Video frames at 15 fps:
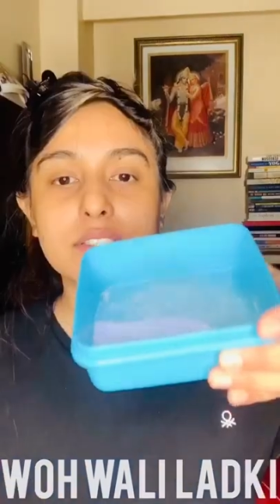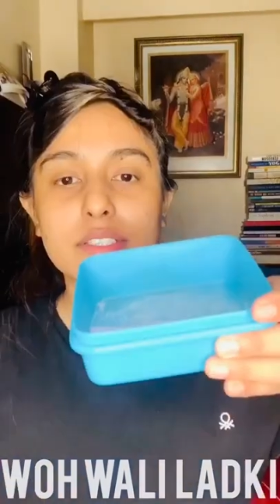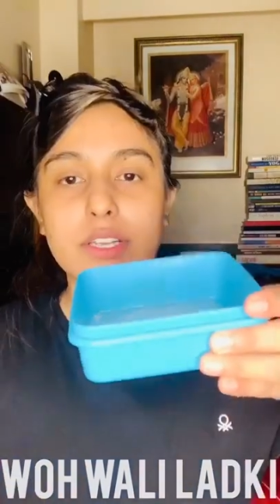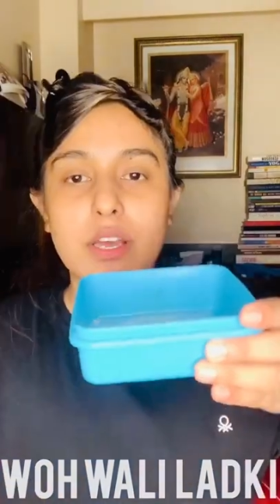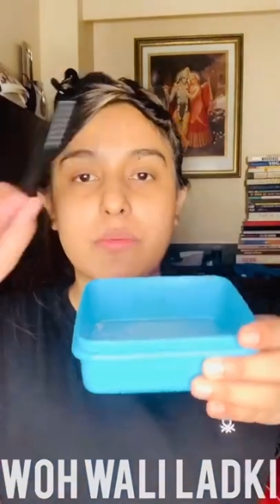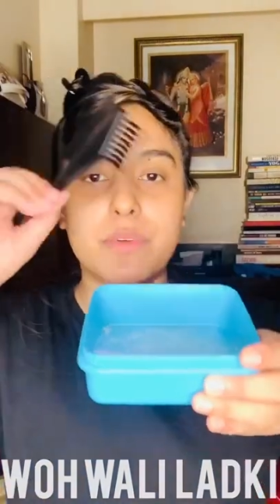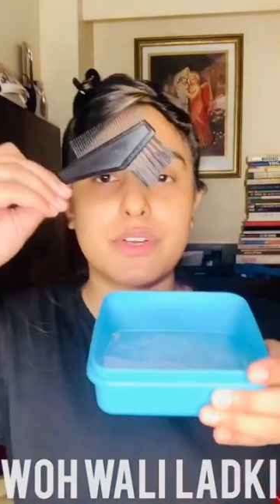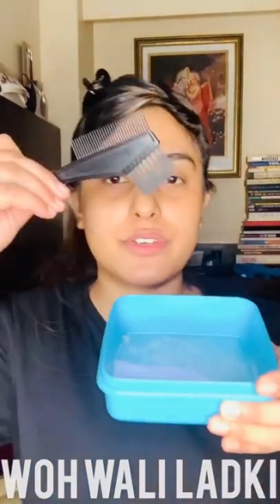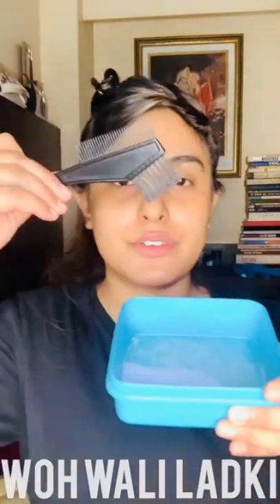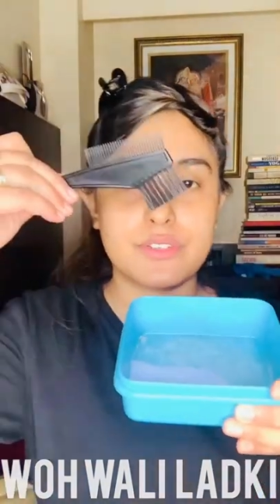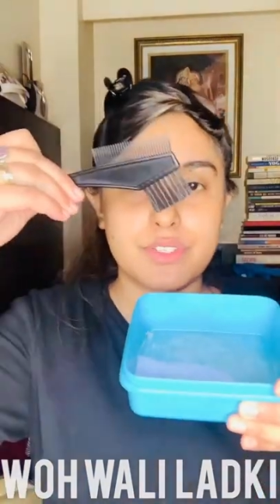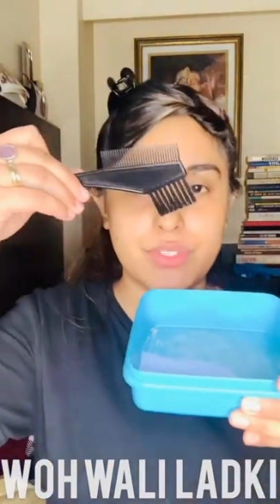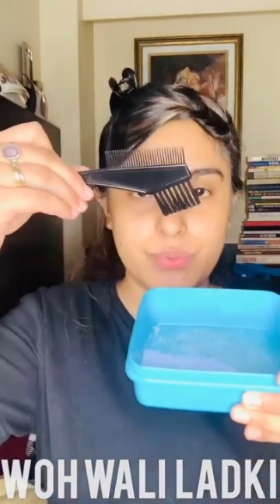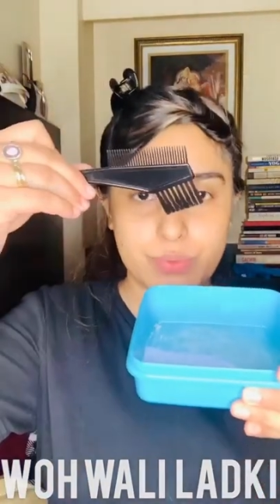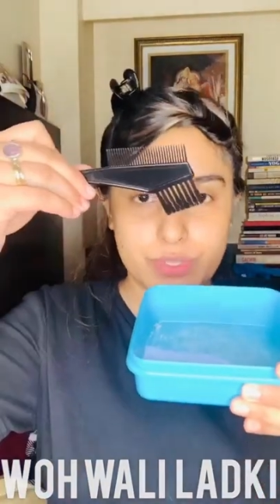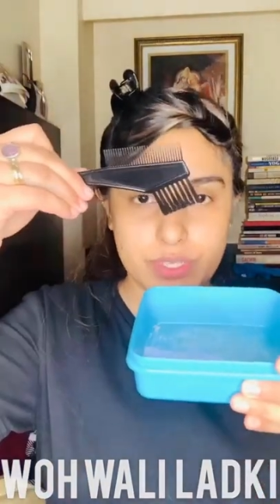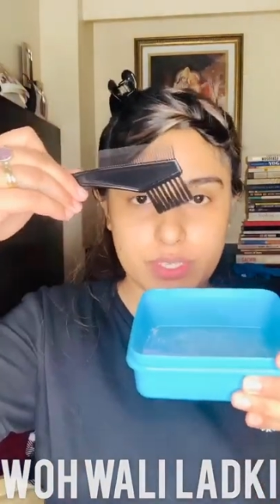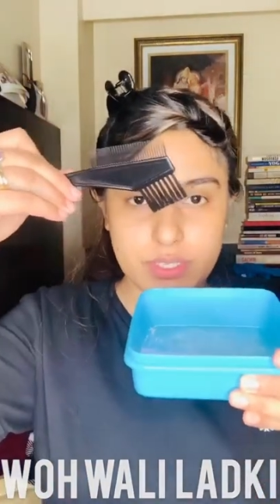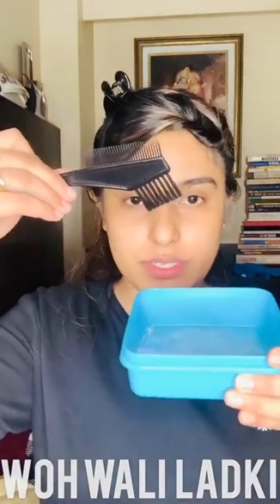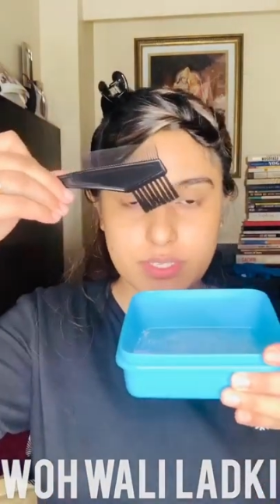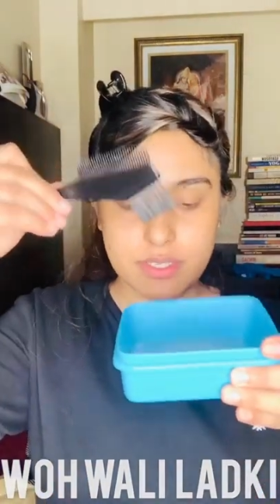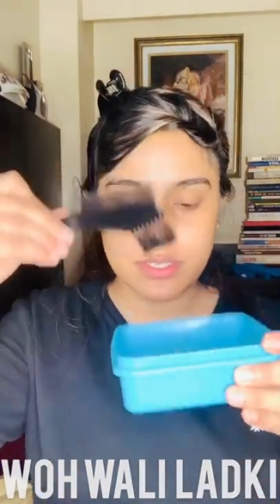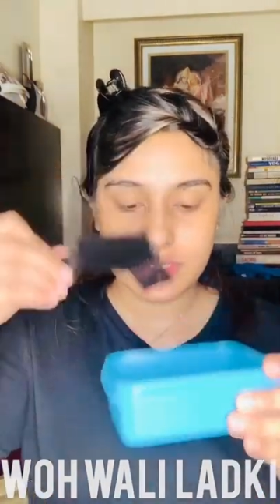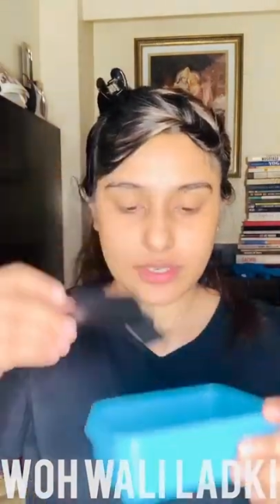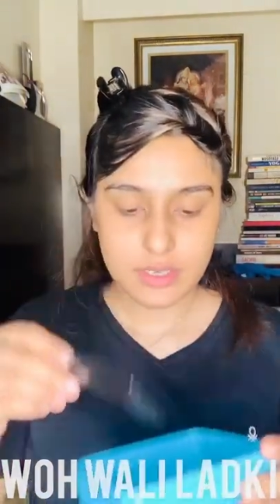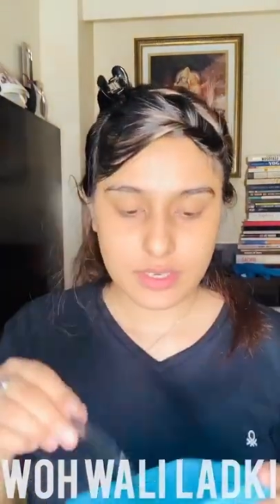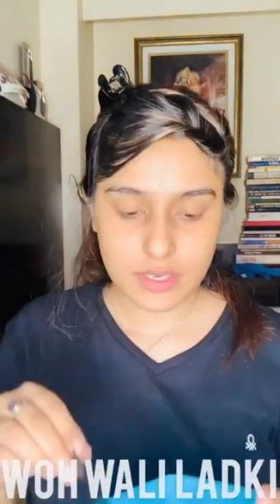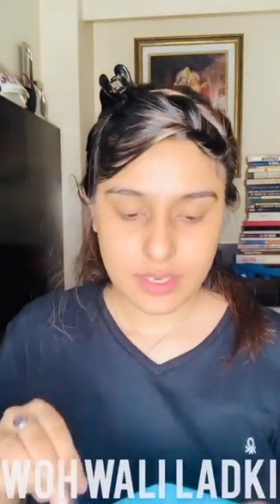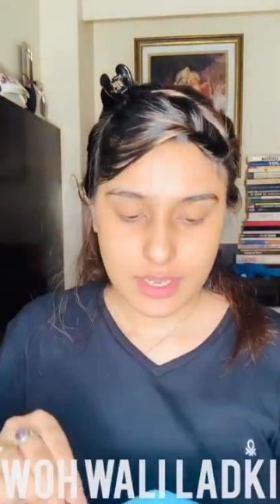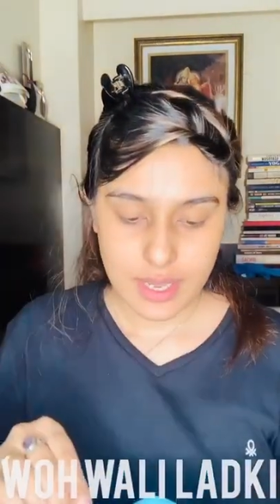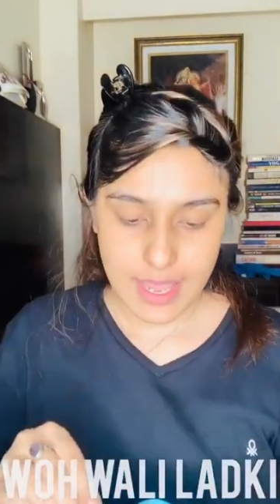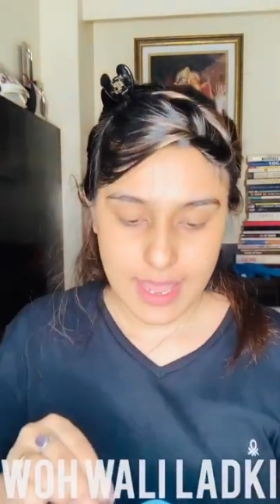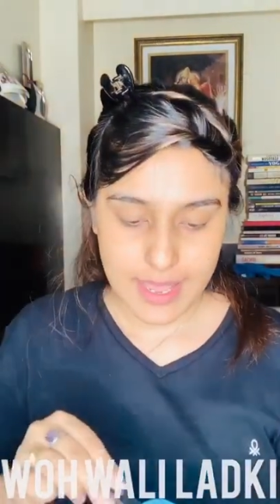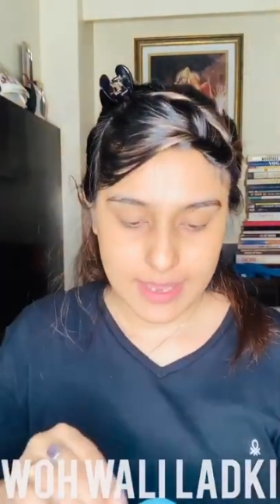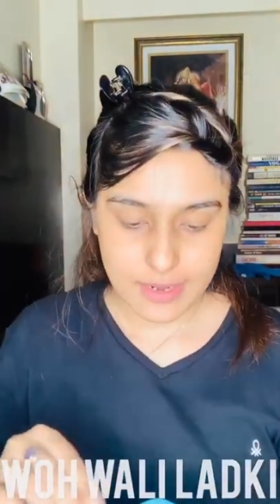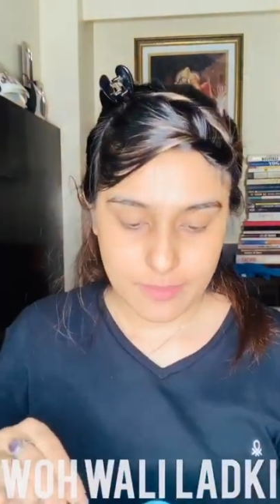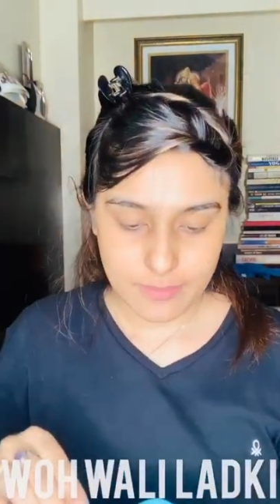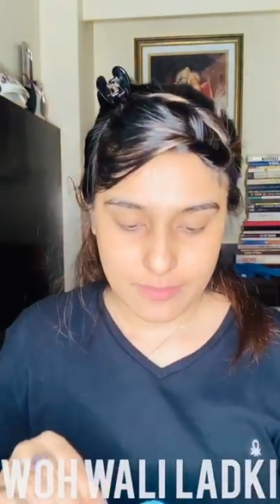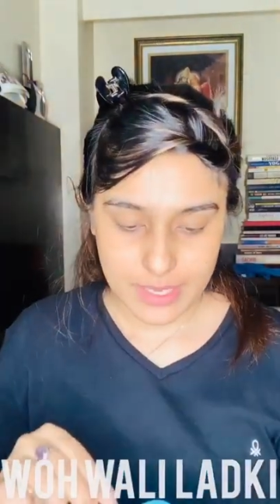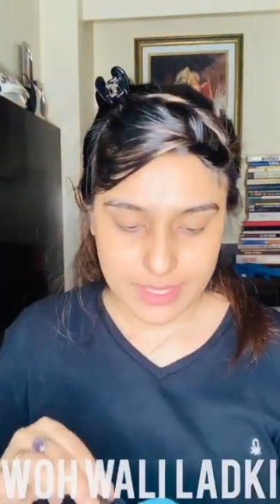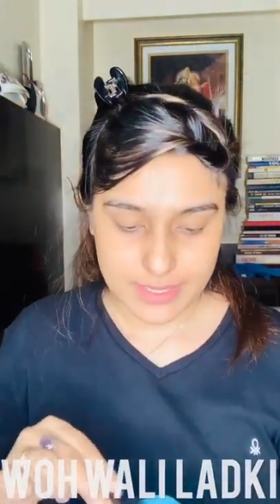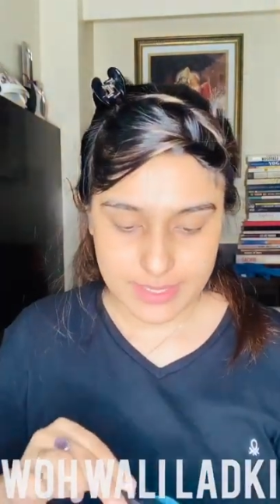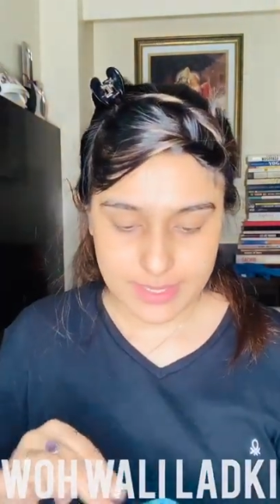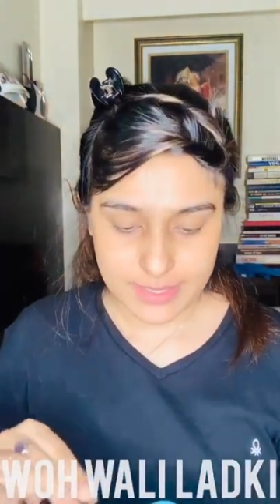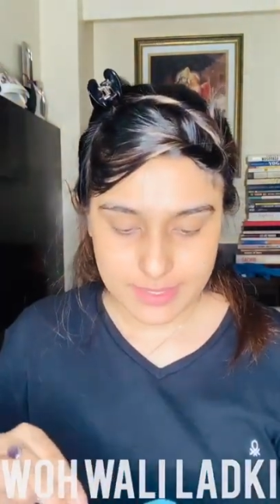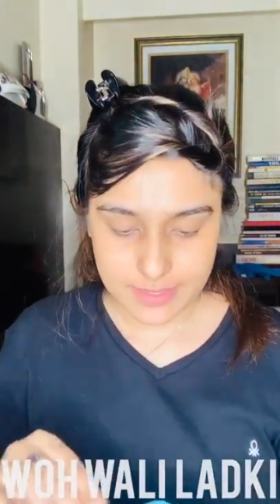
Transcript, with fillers: Now I'm gonna use this and mix it.